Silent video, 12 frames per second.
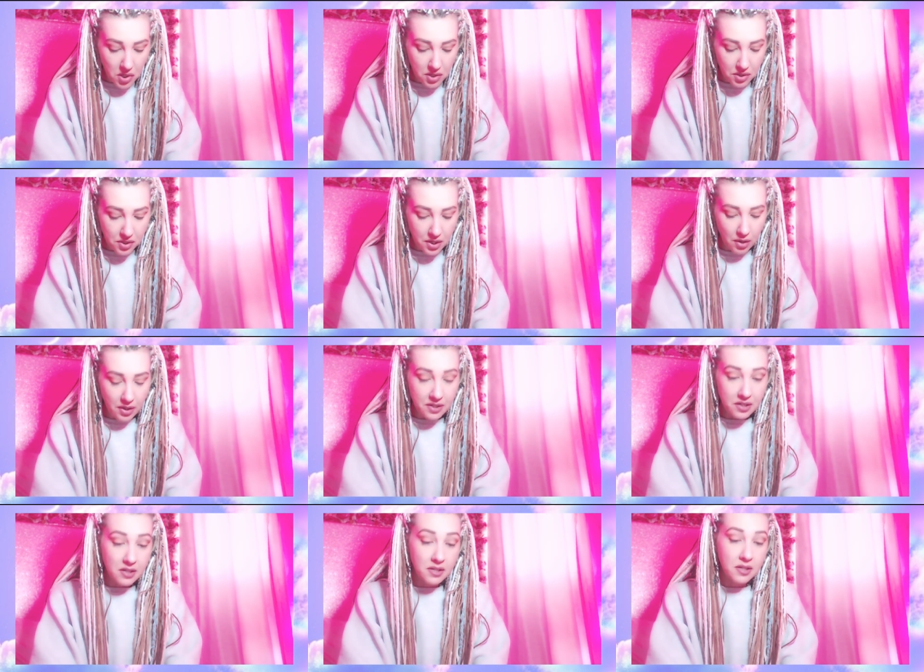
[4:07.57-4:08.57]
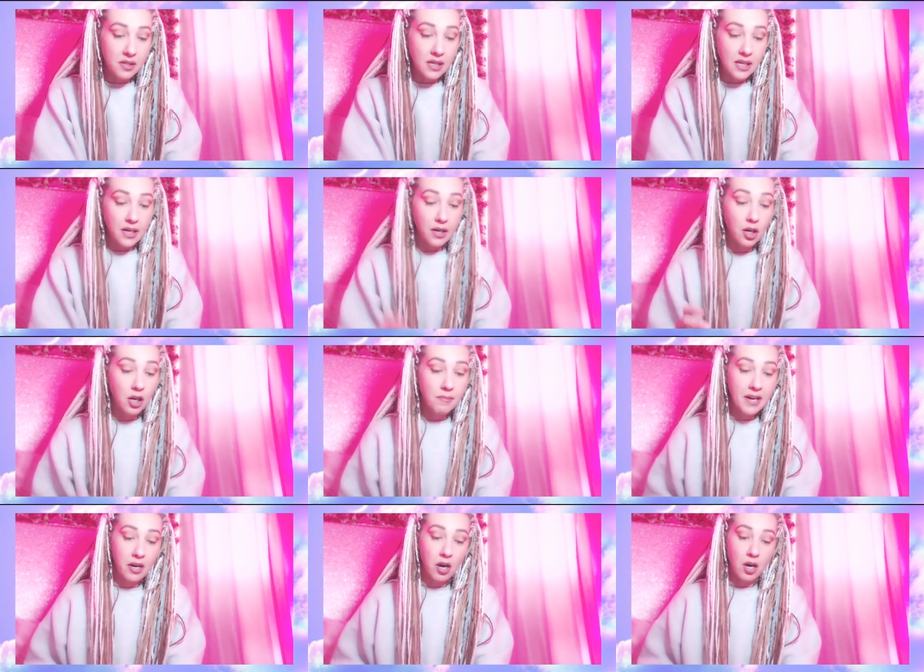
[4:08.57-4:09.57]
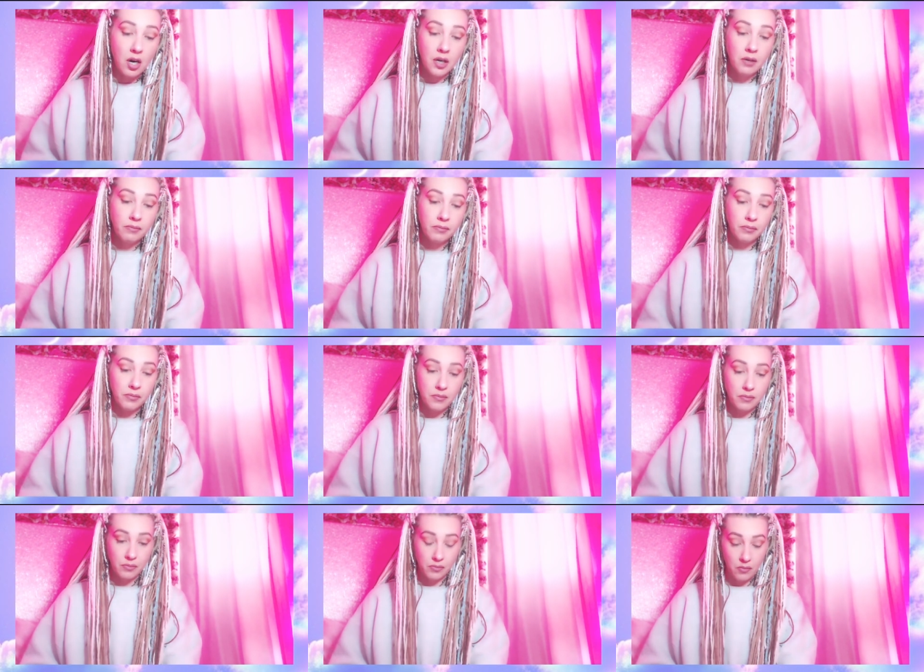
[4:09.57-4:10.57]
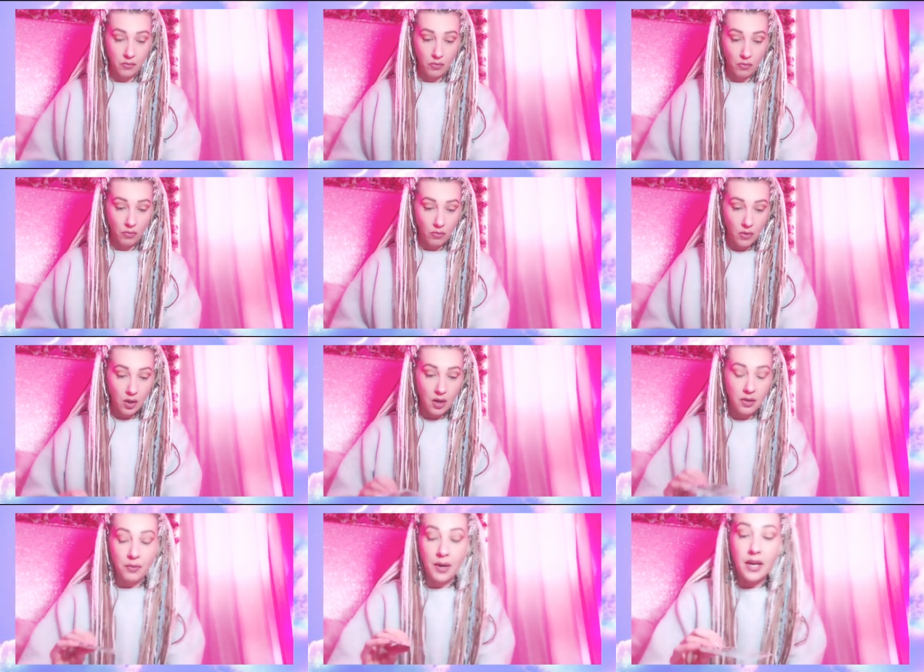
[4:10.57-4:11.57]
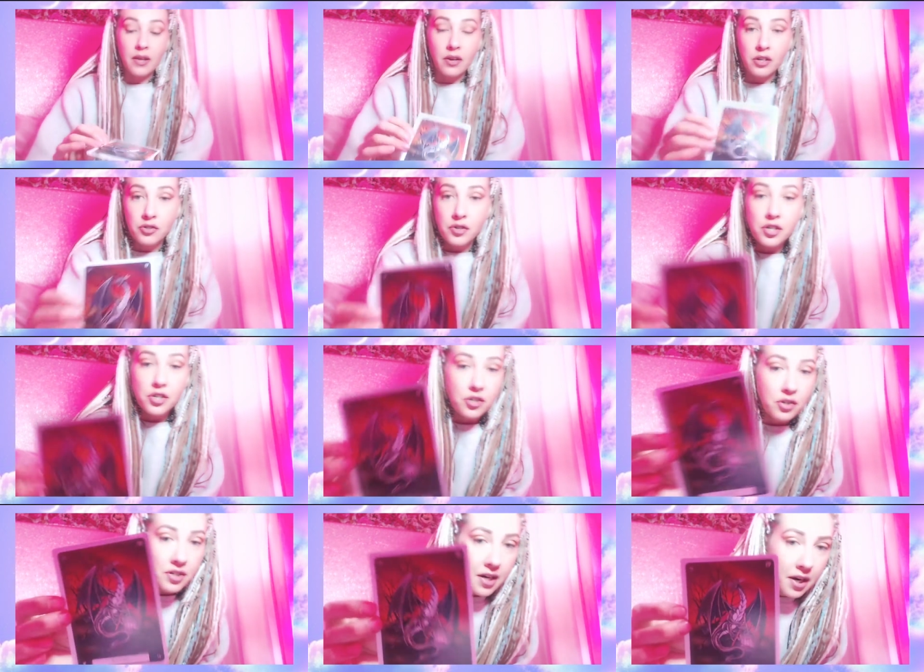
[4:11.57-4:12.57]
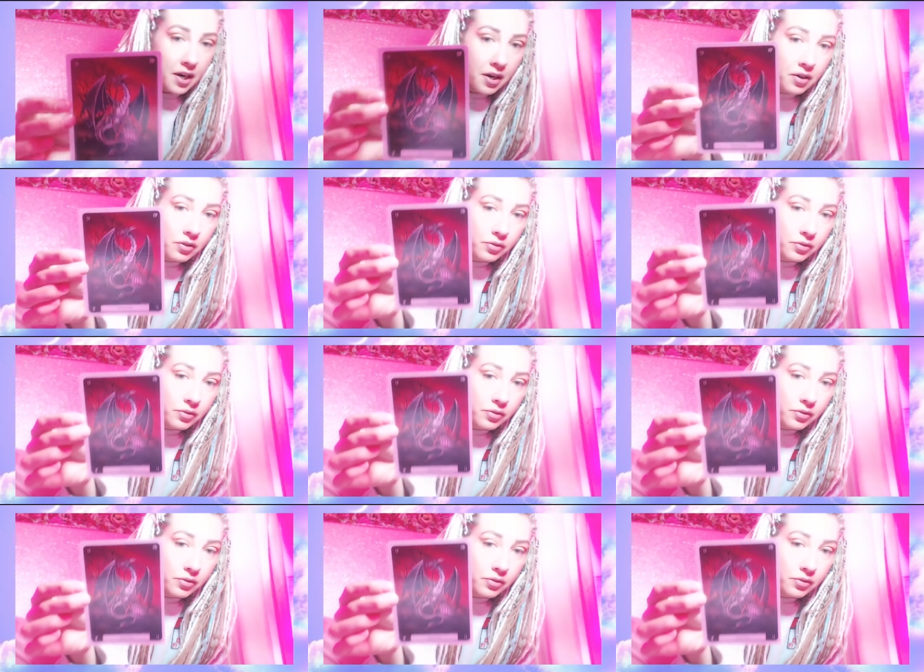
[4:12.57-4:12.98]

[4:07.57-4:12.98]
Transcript: So this is the Hermit card in the regular traditional tarot.